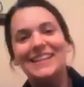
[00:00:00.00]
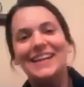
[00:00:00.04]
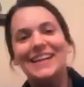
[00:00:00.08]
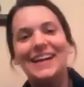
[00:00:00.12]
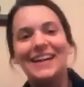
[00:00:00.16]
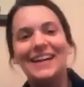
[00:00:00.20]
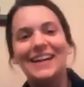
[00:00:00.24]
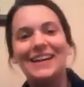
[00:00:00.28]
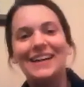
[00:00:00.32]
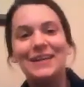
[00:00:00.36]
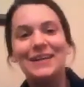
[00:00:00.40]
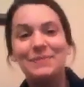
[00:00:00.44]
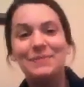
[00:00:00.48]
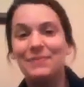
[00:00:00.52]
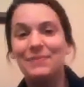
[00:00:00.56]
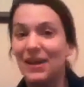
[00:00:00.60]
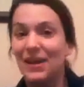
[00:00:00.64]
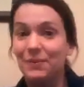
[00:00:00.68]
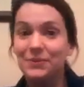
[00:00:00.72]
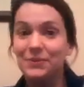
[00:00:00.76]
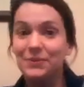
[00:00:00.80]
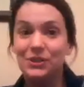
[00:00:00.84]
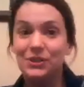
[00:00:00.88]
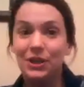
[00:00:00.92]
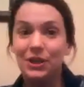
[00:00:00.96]
That
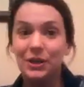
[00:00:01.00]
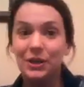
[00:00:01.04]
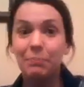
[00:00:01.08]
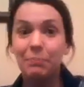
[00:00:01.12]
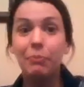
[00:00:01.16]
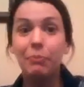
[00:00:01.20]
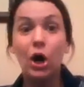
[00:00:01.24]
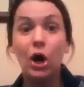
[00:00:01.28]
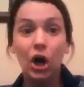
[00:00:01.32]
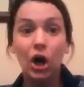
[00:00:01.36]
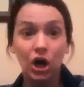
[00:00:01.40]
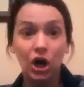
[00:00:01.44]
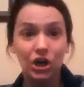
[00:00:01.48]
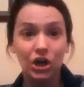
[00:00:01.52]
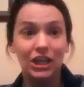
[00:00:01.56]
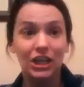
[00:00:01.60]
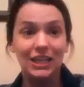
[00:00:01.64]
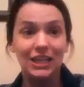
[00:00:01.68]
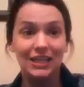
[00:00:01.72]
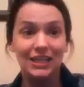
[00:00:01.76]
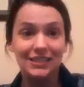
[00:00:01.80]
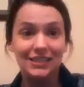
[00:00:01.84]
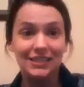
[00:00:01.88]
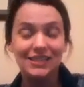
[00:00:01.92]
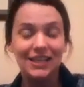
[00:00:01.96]
was a lot of
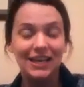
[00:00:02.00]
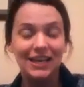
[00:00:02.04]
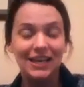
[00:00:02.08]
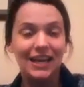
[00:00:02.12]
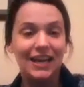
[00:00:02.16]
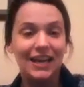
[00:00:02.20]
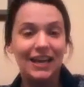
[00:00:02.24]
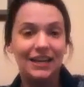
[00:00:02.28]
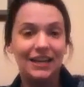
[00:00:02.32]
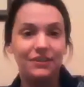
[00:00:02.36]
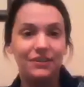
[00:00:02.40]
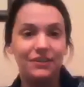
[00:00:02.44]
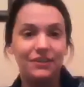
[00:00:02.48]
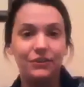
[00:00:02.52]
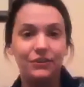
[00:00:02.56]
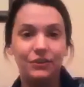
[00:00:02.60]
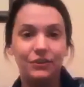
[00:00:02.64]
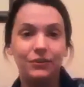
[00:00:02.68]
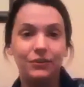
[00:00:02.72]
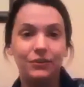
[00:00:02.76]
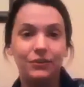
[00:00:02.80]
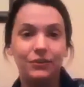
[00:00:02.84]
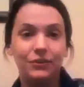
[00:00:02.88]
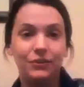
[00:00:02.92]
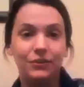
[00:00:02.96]
parties that I had to
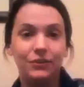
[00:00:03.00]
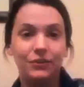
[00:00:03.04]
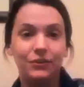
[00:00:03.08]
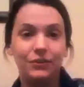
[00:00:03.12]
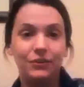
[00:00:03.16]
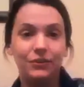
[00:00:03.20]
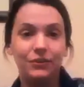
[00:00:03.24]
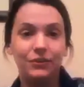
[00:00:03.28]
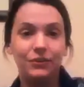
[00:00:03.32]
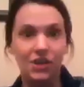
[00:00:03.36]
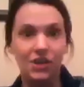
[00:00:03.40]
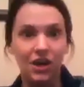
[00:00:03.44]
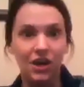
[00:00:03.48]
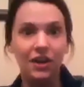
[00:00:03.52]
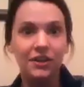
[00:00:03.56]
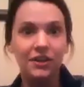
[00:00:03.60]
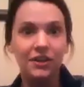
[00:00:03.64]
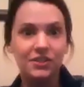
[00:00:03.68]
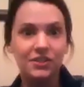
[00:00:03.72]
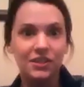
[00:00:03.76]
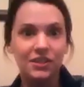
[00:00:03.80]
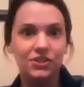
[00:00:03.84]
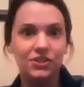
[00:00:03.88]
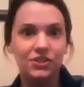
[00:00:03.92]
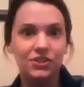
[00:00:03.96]
do, which
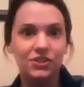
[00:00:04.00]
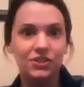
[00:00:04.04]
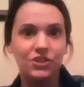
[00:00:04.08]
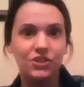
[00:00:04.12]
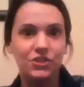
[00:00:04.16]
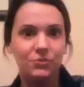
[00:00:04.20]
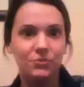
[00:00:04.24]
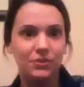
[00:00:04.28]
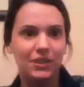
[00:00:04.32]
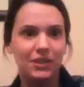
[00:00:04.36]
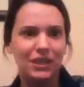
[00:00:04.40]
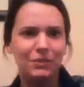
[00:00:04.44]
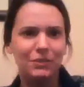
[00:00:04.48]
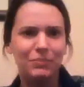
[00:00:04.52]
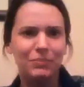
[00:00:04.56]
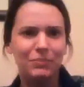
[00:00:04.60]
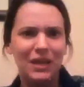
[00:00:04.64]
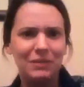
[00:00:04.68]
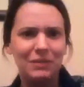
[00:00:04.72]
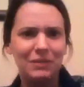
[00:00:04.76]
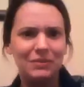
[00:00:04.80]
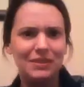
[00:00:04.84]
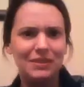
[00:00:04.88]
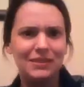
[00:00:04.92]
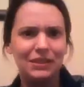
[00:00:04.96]
sucked because you would get a
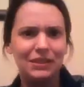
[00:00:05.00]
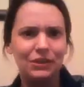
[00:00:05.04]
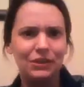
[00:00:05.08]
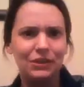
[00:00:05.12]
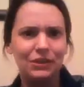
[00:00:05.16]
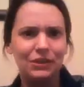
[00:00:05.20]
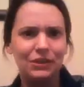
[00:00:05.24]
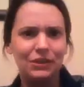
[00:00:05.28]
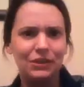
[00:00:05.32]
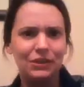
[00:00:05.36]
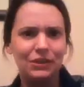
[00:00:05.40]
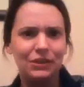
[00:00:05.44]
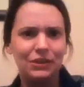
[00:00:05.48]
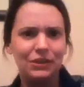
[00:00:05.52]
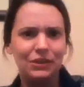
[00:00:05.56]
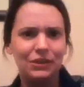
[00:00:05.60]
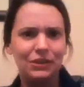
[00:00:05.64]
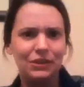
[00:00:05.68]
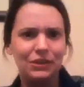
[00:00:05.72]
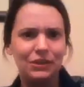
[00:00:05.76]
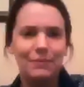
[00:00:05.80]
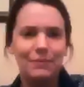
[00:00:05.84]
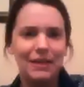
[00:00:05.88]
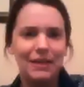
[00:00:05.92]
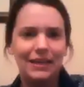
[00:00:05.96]
babysitter and
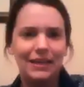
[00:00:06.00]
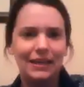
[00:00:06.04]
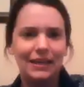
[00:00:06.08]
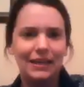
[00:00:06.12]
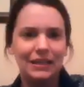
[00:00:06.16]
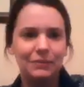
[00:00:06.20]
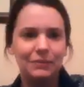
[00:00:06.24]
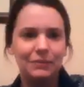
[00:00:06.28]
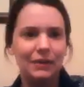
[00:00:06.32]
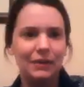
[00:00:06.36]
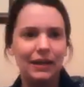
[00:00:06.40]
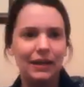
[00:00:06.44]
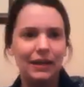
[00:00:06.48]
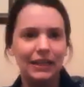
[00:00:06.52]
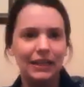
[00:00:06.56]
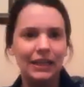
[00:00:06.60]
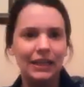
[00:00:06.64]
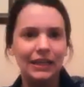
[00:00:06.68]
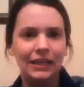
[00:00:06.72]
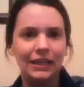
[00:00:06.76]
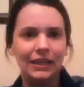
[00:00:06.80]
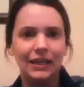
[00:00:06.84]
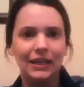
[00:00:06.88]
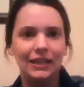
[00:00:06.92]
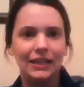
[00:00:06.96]
then not make any
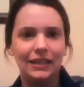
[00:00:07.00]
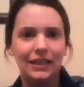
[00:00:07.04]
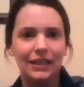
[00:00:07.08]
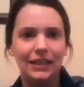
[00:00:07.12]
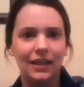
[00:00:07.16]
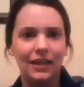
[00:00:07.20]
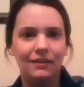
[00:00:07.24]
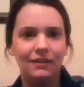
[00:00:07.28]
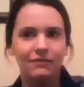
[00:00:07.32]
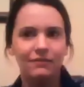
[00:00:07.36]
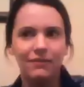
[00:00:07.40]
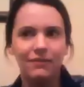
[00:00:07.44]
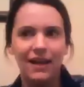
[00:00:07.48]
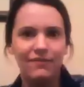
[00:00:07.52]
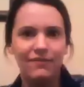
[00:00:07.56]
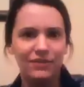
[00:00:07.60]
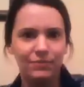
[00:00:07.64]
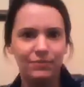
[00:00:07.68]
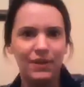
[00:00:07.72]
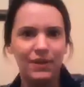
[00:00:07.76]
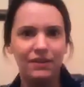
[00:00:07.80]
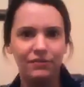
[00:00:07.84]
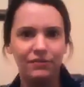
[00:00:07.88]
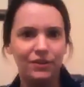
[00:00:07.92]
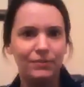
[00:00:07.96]
money and then have to
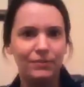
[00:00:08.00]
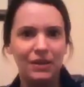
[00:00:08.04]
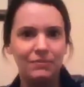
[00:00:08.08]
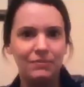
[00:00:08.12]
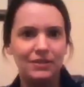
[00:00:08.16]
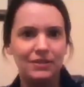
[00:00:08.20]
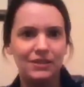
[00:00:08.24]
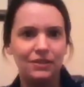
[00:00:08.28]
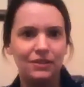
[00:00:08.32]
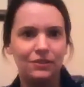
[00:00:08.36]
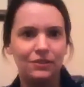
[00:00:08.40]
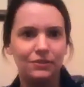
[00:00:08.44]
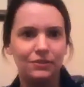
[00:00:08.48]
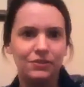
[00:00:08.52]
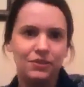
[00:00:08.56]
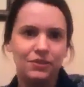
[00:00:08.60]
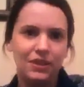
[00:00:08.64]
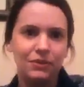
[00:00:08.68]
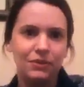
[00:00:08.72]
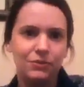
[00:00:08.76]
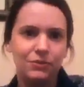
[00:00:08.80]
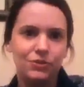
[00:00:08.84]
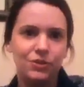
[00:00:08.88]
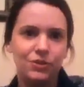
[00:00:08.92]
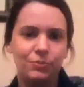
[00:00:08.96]
pay for a babysitter. So
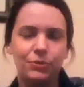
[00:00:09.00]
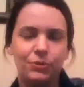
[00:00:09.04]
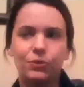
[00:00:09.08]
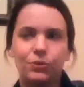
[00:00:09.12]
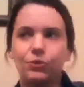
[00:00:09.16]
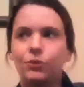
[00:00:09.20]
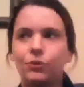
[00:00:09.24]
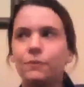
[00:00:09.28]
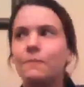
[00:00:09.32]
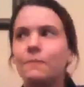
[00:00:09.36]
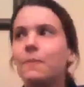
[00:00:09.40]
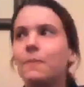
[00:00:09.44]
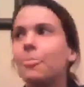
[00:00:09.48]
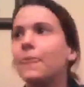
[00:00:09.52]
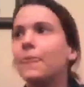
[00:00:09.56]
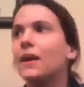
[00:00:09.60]
that was super cool.